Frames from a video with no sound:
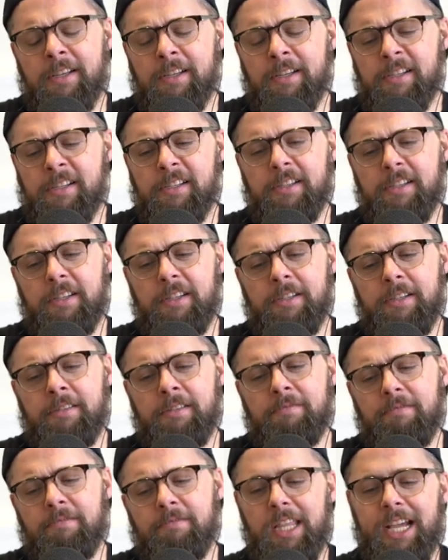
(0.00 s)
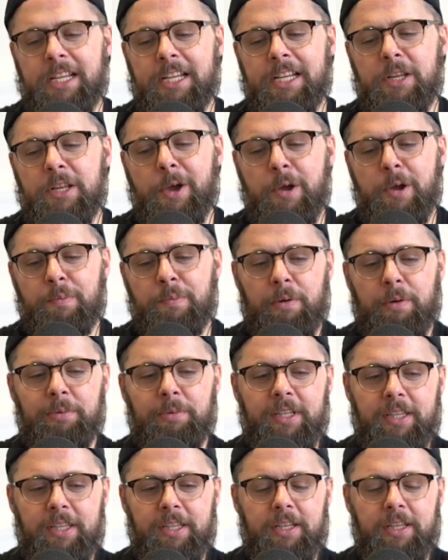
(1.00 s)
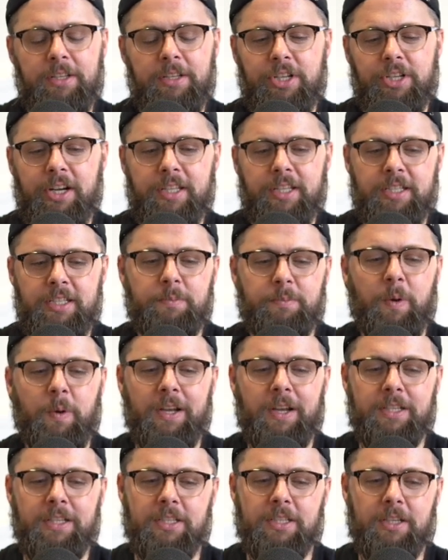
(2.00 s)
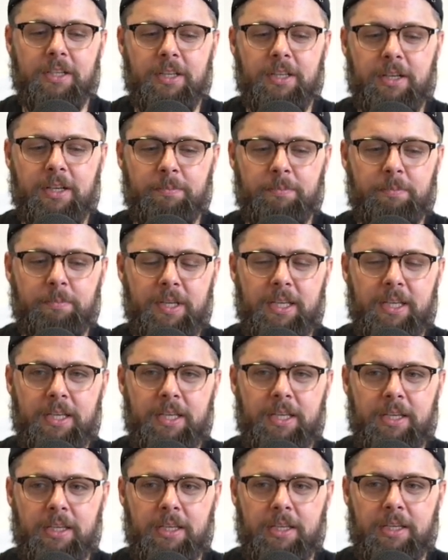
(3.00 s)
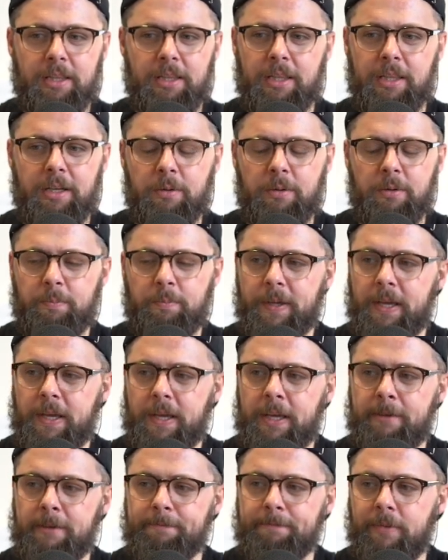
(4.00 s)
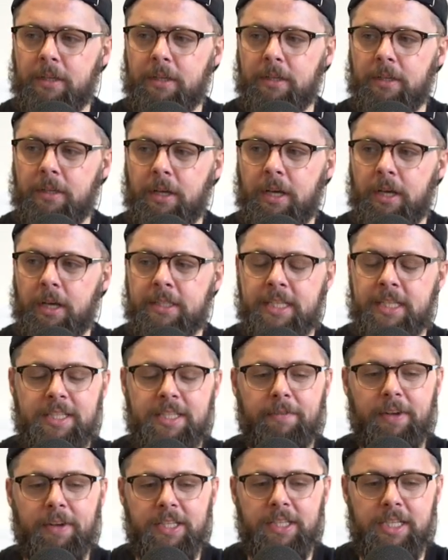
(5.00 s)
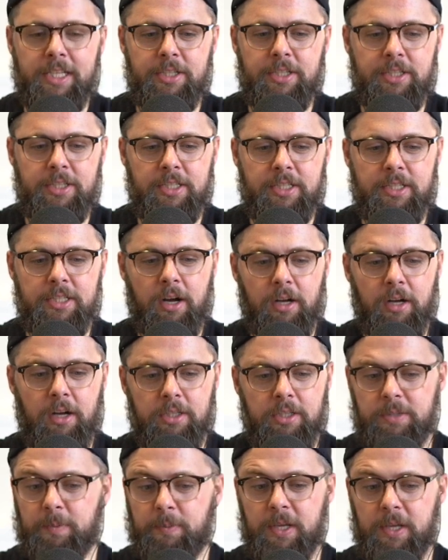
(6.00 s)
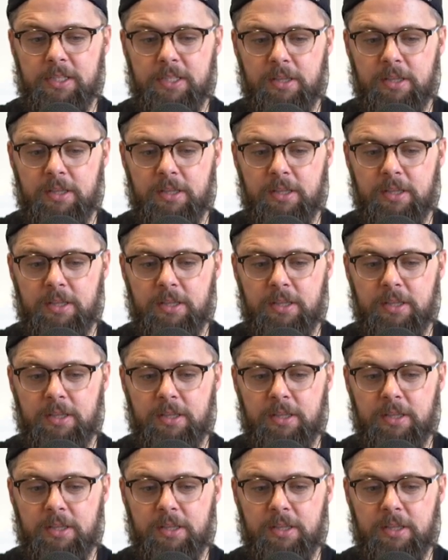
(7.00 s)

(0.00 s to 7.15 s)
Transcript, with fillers: they know probably that Chinese bikes are going to be a little bit uh, a disadvantage to start just because of the